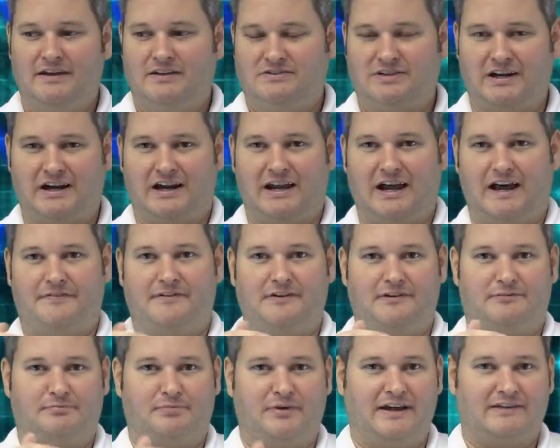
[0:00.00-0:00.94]
check out
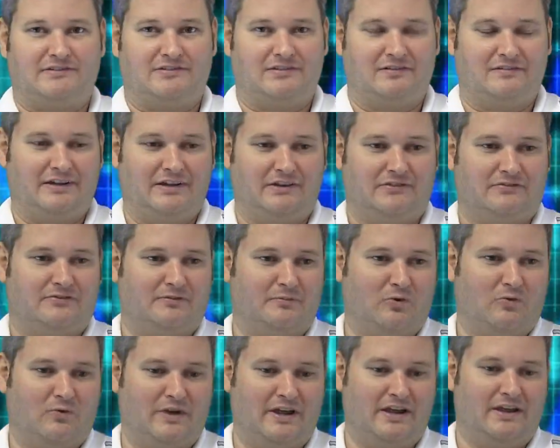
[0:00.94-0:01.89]
this press release from
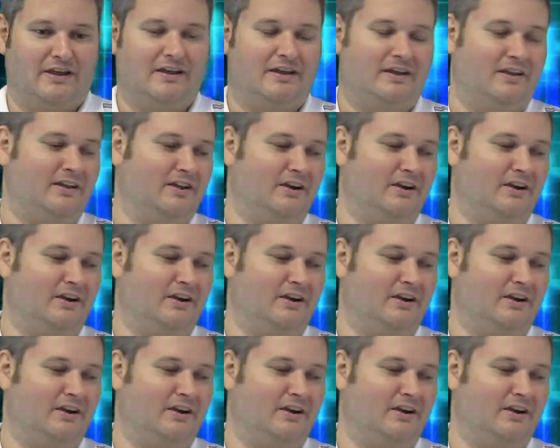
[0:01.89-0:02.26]
a week,